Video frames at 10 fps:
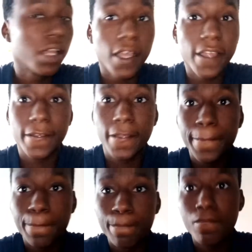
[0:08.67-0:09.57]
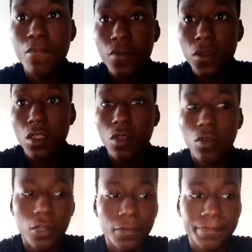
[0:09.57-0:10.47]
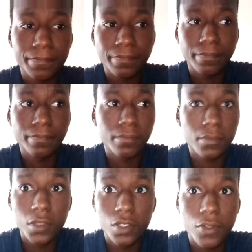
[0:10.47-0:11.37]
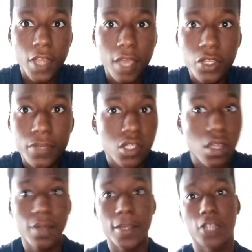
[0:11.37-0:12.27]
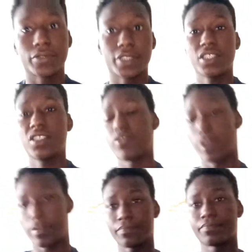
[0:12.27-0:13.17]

And well, today I'm going to be talking about Instagram,